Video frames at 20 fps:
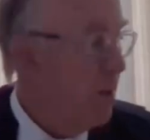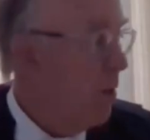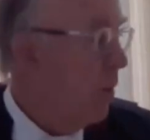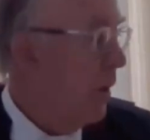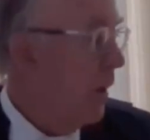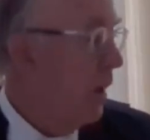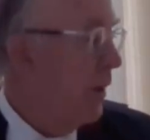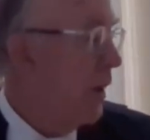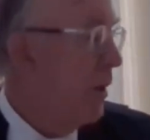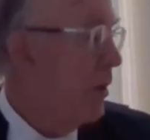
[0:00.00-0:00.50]
the
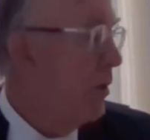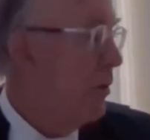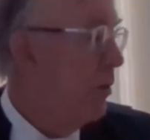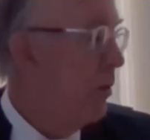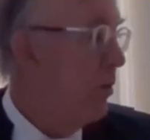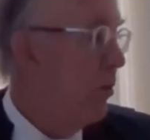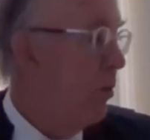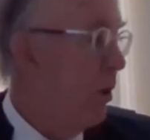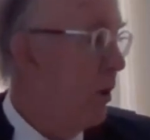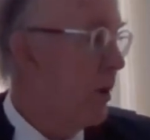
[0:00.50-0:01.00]
well-known
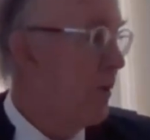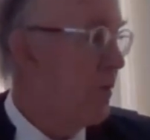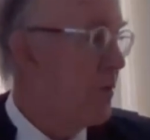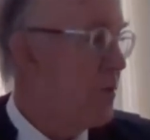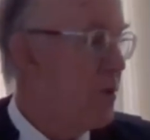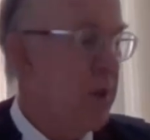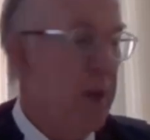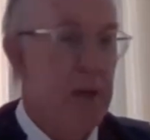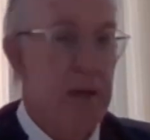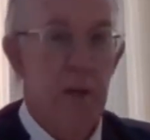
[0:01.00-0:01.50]
work of
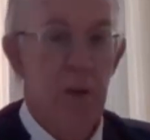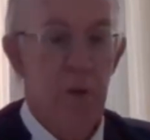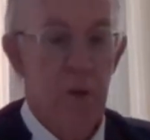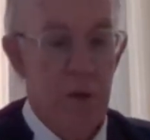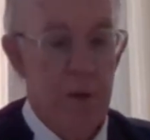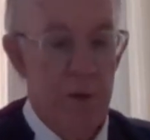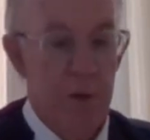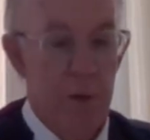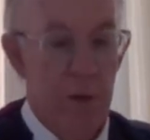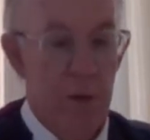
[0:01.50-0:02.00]
Sainer
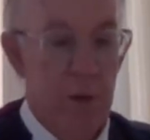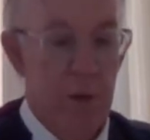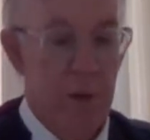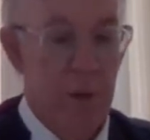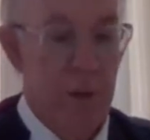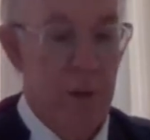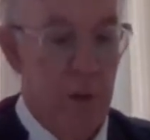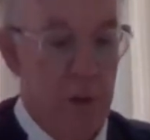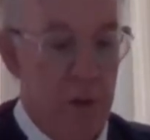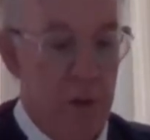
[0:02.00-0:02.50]
on